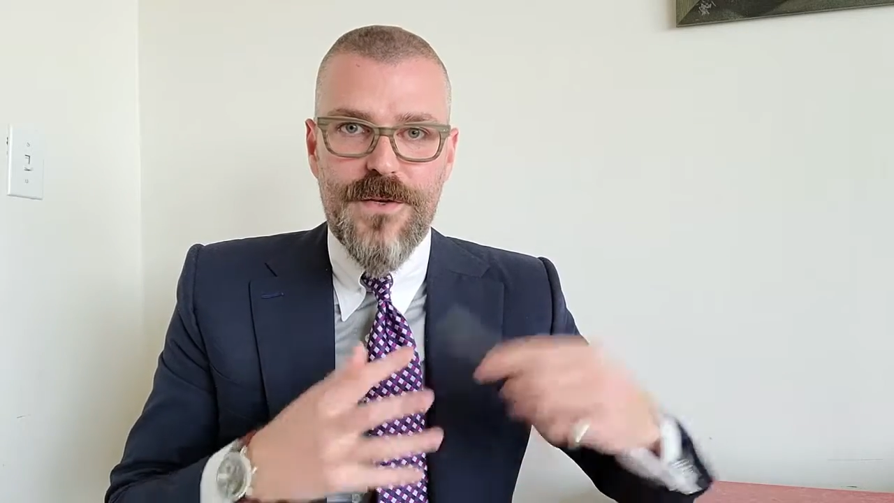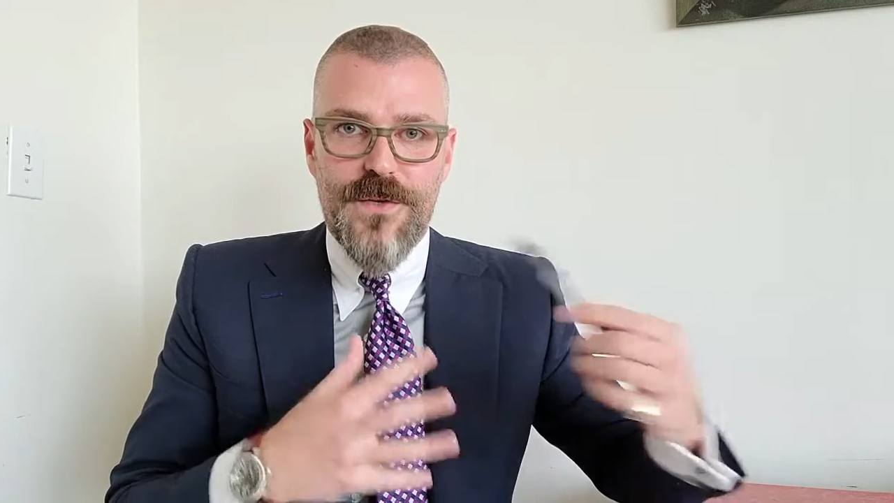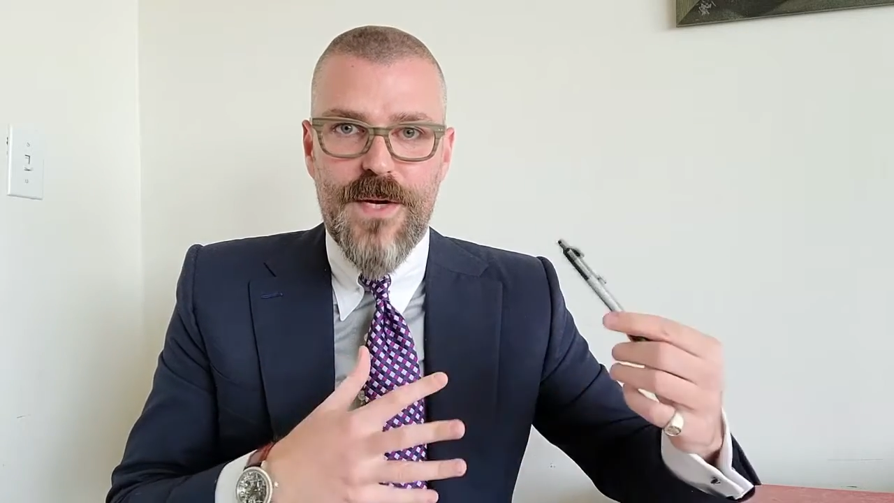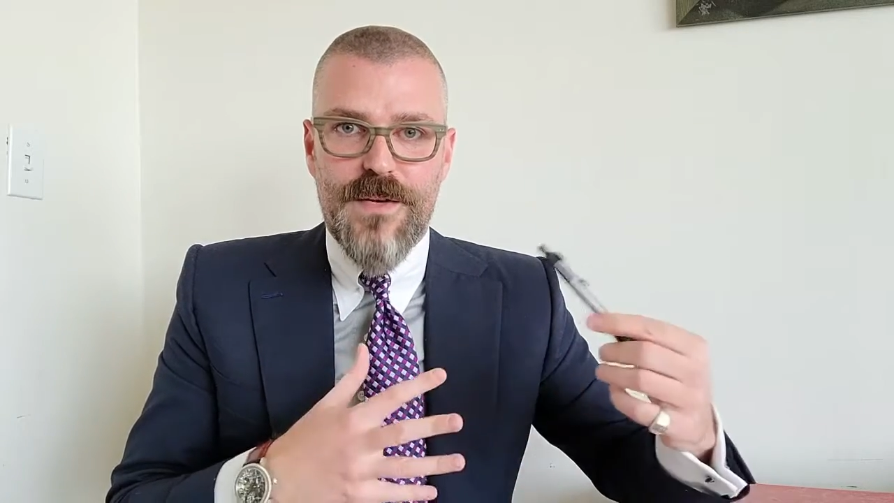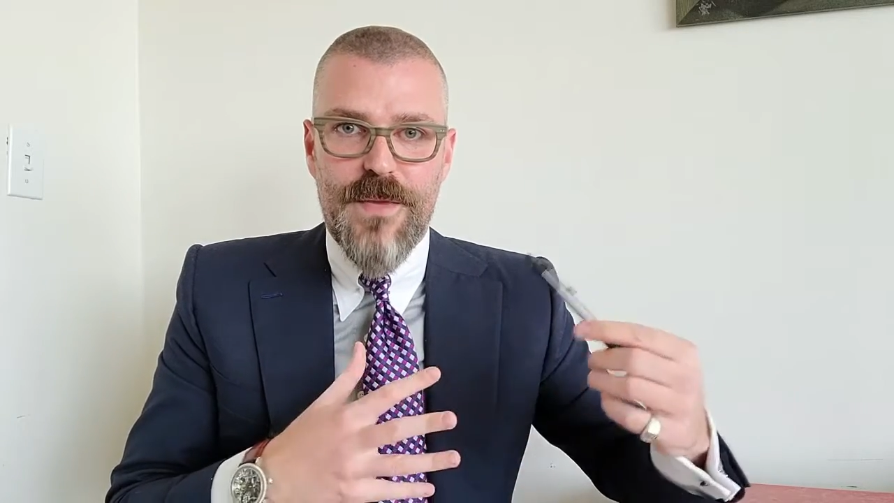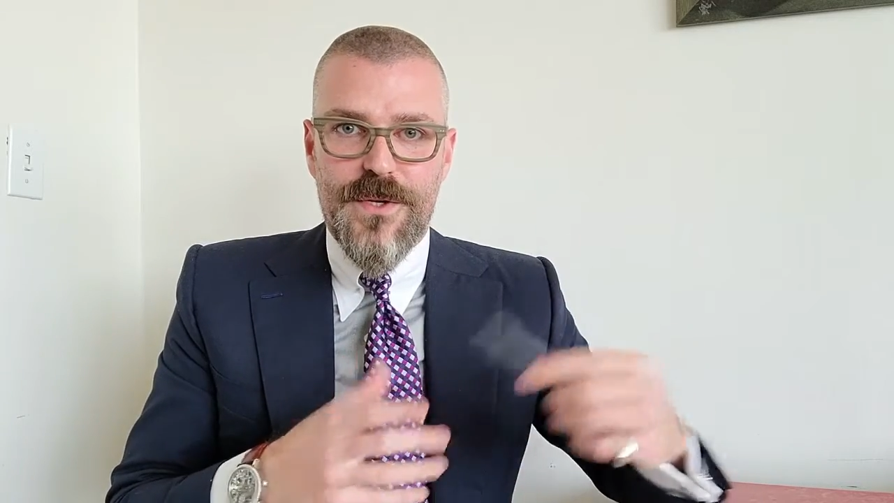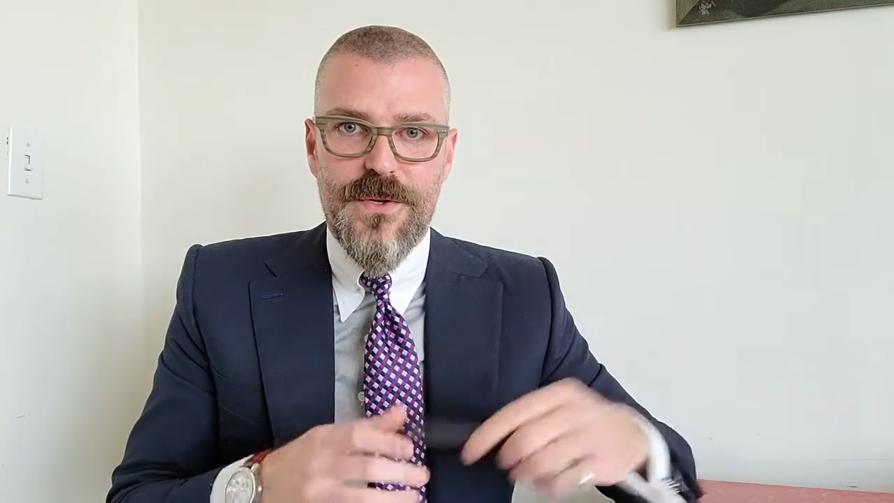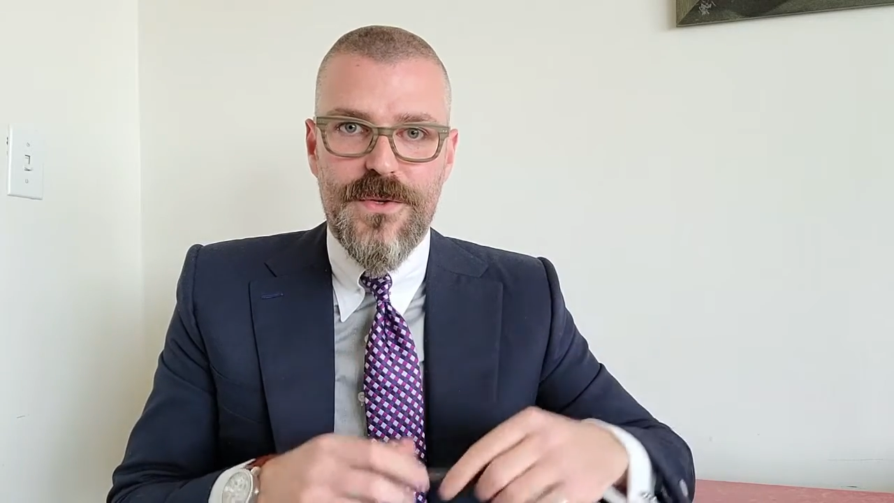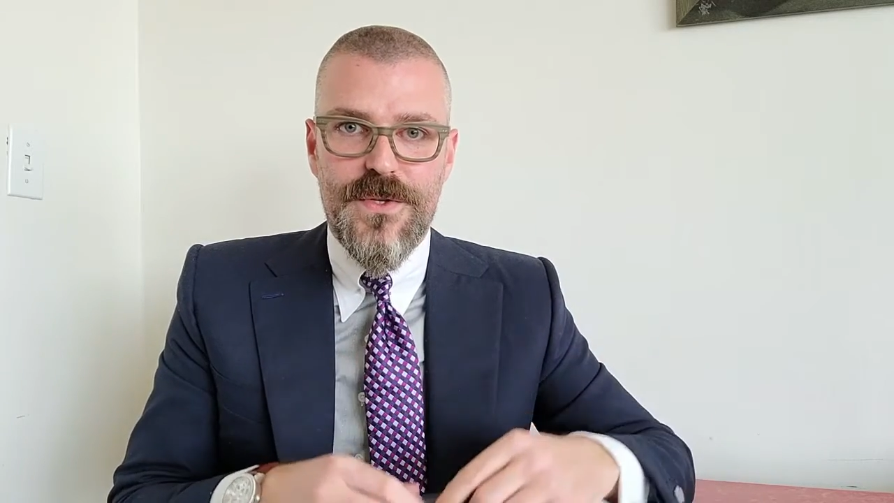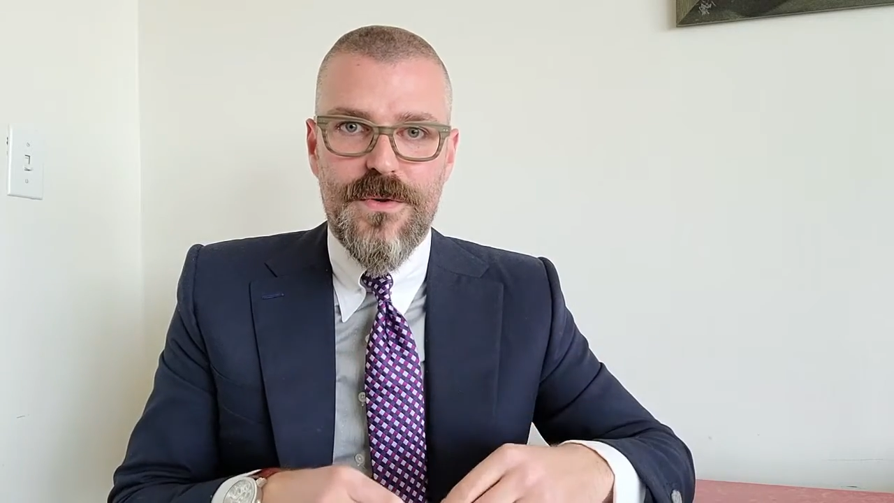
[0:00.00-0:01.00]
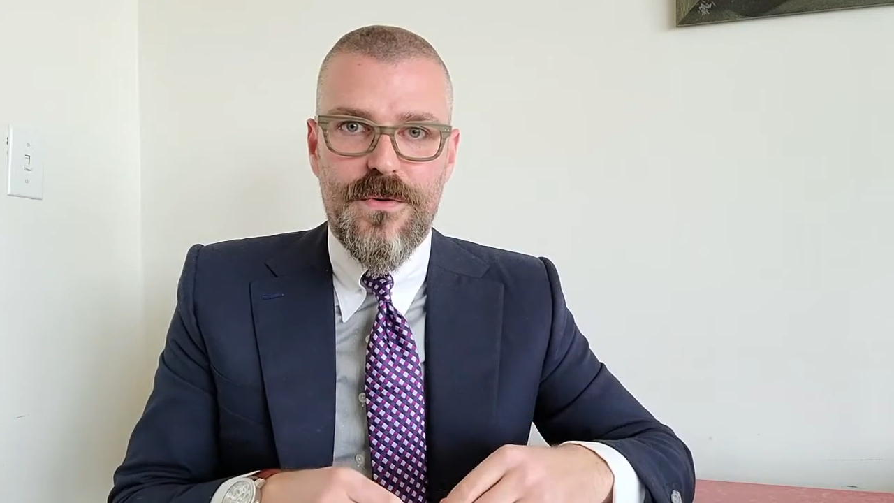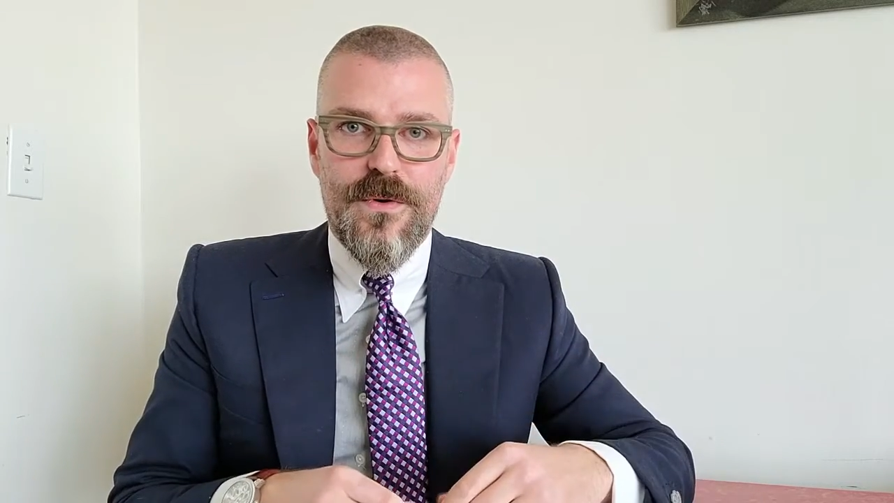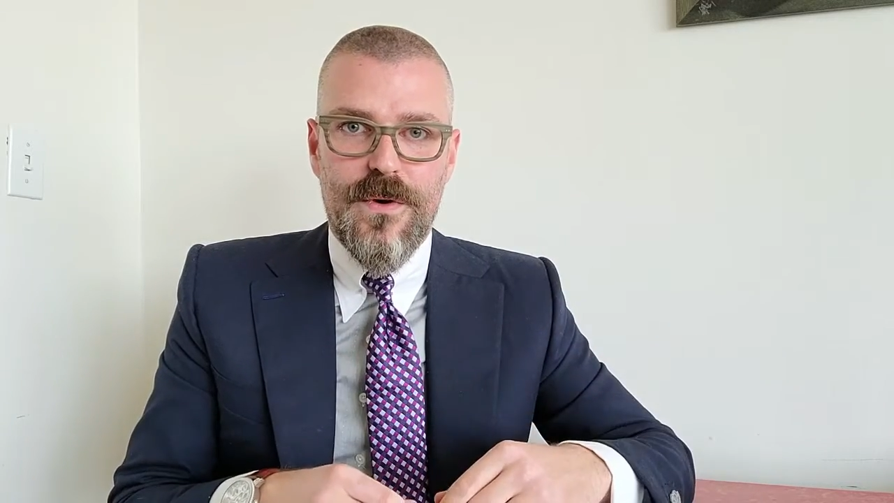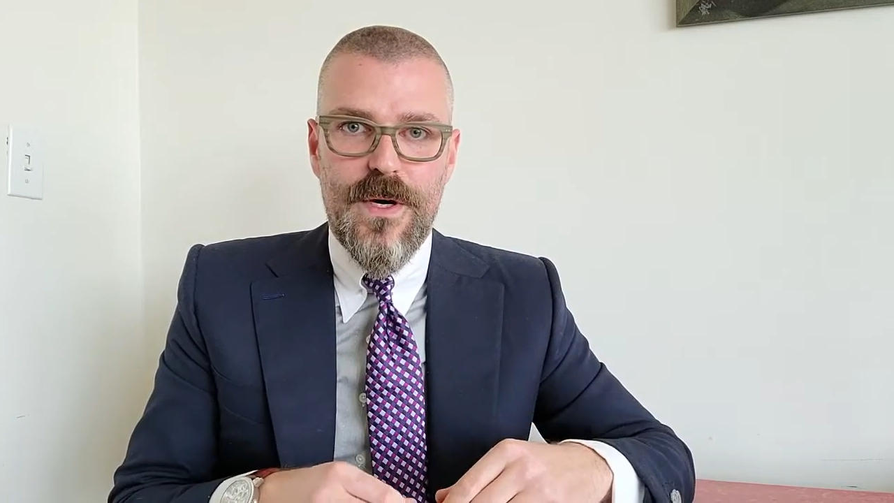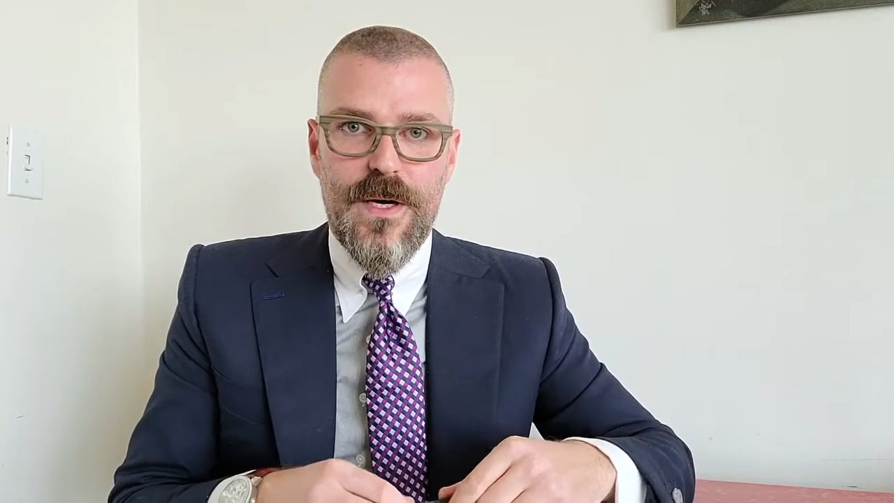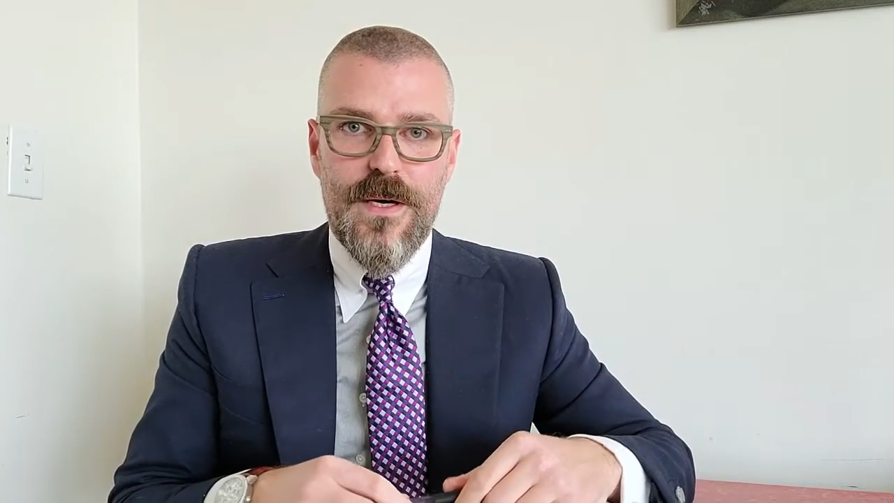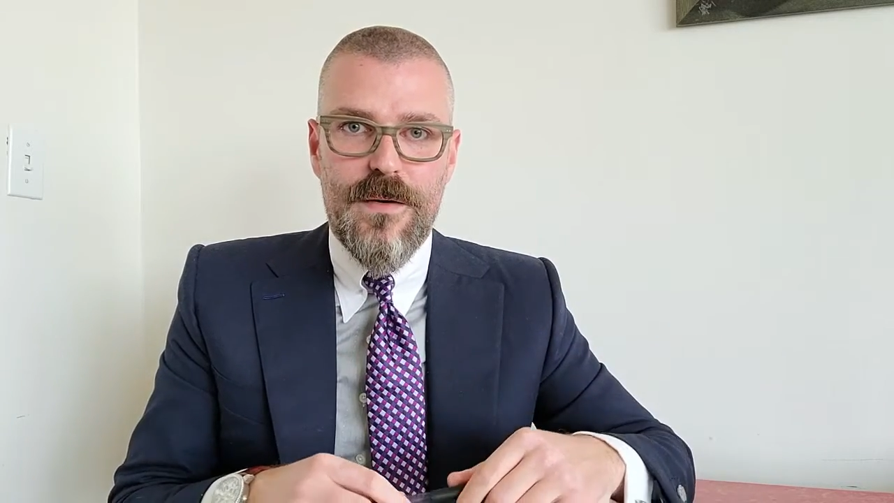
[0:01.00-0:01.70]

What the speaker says: direct measures or